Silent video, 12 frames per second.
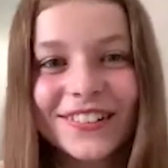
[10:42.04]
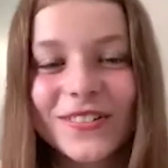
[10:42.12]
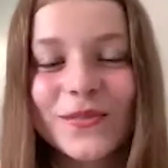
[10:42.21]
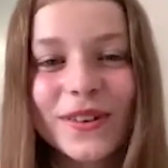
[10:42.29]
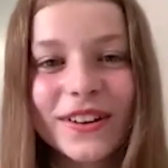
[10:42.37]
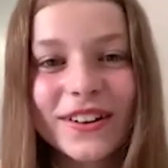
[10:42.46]
from
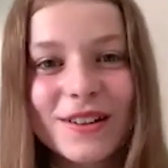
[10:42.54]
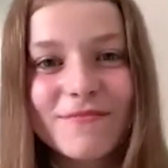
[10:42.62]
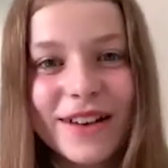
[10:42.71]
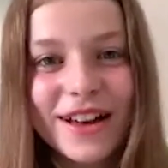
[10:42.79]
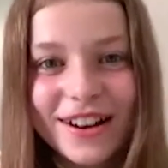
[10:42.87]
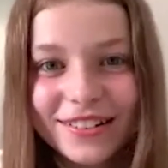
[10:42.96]
my
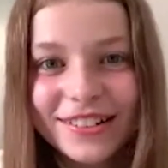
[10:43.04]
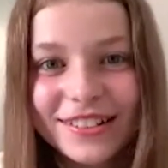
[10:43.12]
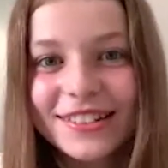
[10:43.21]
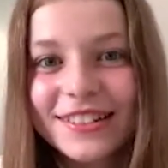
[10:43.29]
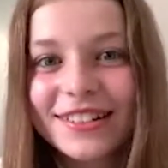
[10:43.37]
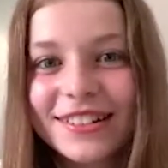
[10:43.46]

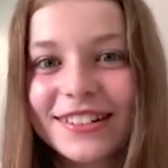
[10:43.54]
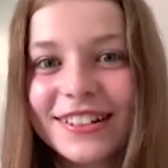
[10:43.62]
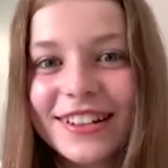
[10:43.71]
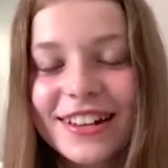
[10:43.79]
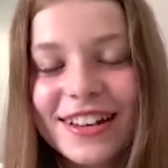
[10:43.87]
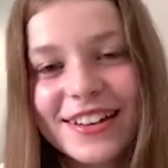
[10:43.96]
grandparents and
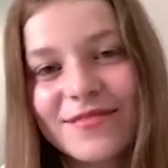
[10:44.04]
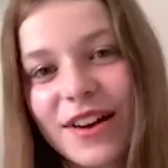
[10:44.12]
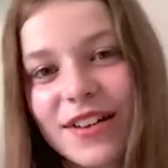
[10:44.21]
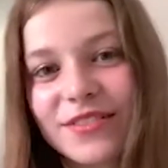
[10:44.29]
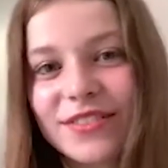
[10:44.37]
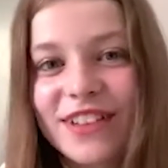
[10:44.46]
my
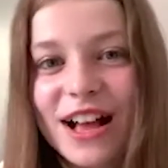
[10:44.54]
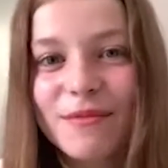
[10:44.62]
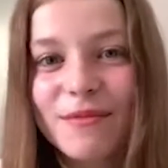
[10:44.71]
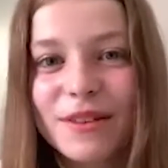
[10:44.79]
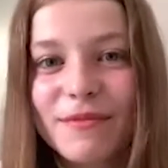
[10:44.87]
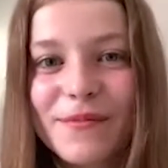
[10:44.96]
other
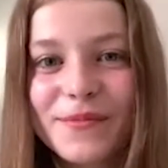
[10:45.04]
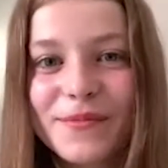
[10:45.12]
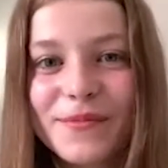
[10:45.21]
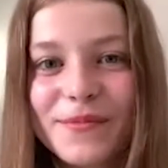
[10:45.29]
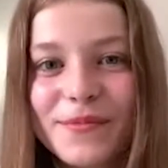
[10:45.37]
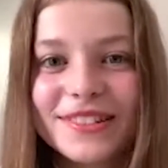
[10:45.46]
family members
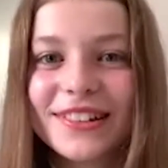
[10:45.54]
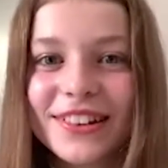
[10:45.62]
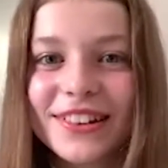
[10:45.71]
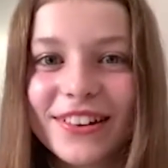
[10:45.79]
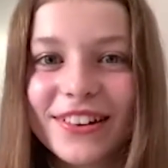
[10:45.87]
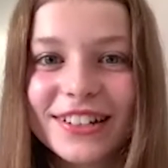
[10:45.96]

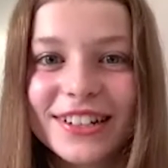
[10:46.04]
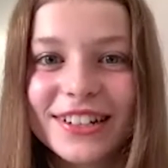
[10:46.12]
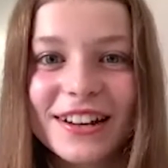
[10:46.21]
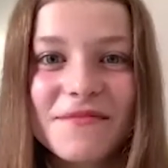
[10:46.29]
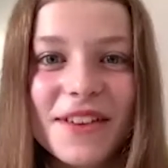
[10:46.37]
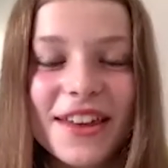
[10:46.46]
to
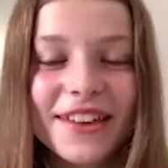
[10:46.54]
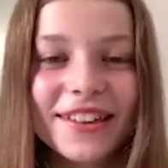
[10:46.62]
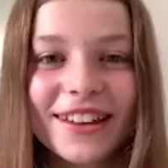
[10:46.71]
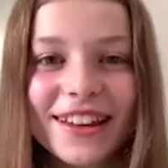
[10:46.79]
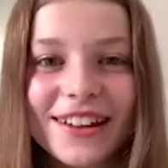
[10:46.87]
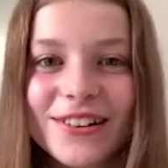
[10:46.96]
congratulate
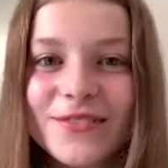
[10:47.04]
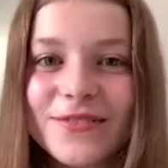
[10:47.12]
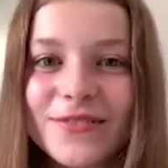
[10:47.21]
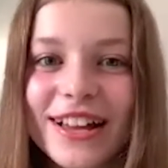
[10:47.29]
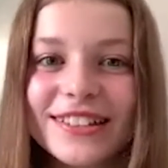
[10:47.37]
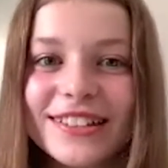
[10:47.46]
me, and they
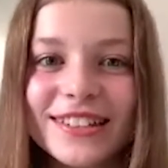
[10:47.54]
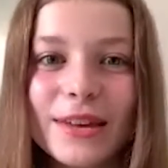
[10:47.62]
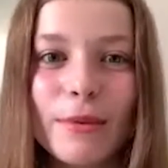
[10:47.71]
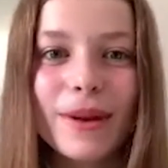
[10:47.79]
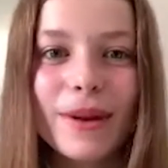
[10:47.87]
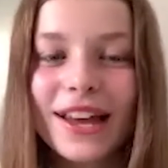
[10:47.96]
can't wait to
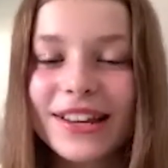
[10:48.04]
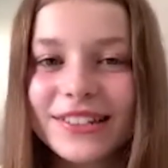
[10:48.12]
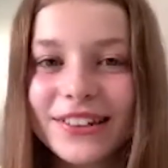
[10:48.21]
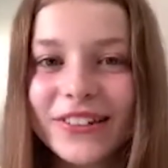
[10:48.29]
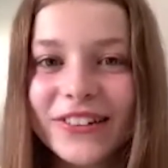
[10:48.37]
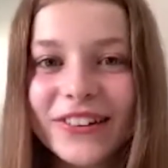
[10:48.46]
see me play
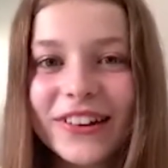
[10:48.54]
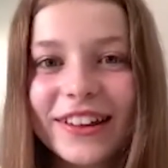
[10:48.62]
soon.